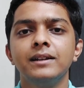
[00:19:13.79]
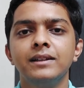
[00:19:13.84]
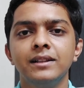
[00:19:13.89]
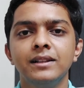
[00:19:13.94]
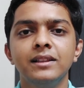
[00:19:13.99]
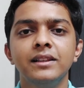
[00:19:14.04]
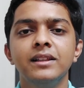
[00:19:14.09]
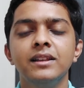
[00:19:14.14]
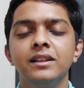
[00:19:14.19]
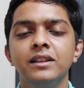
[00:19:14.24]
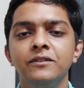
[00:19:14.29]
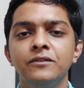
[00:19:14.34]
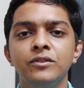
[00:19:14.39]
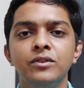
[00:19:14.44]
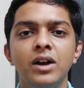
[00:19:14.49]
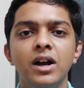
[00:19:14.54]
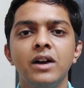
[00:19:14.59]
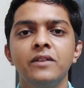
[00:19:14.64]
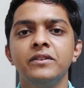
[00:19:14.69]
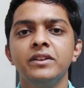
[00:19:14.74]
till then, if you
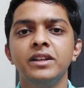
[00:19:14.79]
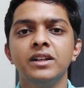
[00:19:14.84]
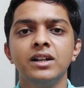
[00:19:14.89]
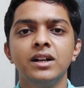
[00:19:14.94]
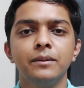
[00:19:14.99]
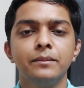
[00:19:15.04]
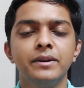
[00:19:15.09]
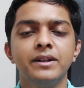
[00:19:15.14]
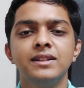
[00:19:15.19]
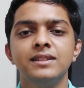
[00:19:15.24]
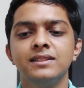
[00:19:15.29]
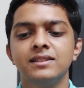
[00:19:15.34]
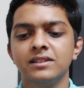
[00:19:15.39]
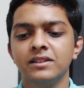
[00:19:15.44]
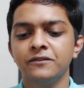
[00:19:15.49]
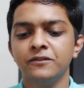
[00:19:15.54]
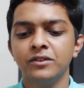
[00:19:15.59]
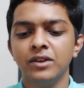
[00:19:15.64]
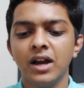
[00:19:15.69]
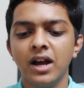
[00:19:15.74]
have any comments,
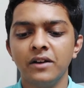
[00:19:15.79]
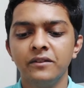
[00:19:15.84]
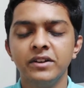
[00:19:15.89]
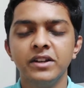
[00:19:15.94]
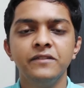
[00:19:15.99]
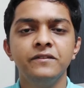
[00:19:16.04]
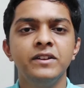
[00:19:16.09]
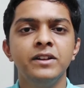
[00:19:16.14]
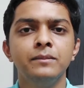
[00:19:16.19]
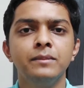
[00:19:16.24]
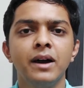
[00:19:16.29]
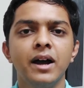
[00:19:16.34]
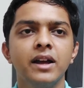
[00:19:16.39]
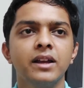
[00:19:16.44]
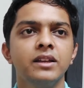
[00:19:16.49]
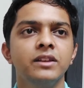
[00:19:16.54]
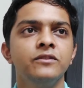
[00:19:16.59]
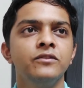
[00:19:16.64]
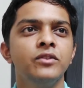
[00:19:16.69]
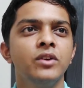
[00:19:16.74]
if you have any
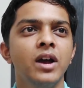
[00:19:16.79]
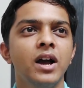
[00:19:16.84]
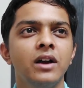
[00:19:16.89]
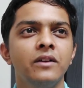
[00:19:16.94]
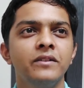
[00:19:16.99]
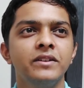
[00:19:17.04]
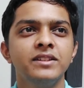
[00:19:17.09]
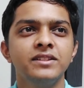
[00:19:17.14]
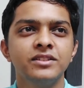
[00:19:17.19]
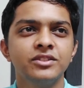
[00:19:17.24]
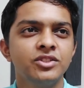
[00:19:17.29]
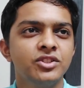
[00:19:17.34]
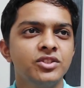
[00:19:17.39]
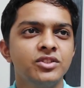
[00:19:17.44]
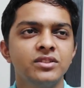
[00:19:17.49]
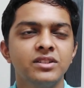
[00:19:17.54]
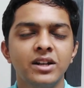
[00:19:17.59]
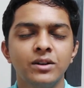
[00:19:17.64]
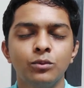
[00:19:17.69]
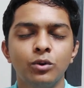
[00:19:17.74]
feedback, if you have any
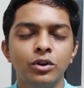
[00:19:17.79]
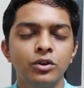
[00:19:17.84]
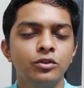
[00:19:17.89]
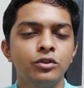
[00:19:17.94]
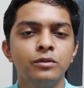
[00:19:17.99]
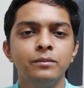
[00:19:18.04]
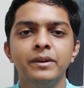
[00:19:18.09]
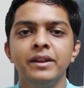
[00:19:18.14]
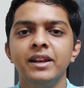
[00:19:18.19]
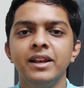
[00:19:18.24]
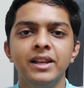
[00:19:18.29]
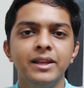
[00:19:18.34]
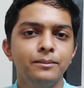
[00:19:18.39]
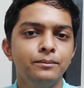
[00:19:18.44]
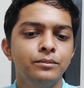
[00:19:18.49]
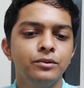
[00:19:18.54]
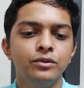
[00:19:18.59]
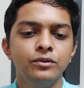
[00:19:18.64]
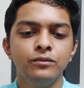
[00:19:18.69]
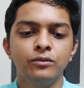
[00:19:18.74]
suggestion that what could be really
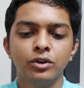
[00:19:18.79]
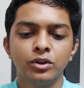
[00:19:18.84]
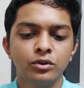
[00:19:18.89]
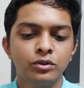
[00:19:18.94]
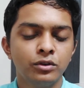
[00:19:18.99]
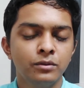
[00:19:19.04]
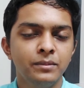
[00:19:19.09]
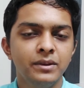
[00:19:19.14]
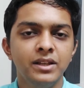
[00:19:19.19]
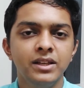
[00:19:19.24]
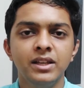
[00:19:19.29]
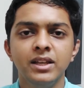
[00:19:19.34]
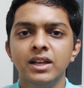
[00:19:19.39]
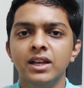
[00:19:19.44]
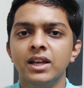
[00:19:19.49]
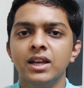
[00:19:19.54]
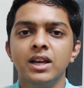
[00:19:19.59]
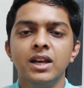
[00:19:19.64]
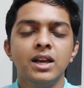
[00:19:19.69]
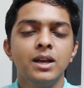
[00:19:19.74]
improved, what could be
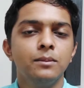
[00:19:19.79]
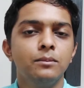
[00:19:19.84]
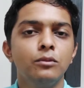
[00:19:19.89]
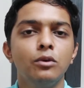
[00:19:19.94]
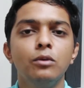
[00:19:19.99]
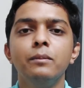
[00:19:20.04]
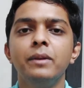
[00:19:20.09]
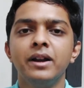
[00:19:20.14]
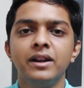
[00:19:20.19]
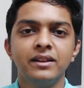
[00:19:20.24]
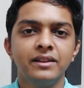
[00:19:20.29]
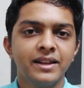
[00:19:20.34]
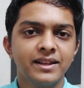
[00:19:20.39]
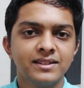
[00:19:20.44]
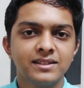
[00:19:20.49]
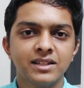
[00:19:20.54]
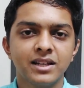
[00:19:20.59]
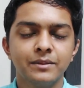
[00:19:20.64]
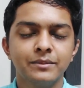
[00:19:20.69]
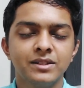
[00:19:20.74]
more better
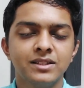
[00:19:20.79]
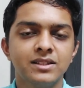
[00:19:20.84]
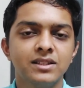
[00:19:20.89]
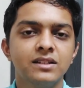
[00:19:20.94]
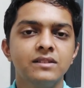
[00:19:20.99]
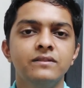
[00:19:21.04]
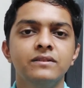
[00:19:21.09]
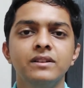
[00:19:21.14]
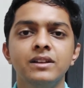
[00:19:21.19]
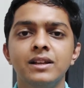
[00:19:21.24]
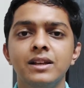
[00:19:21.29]
next time itself,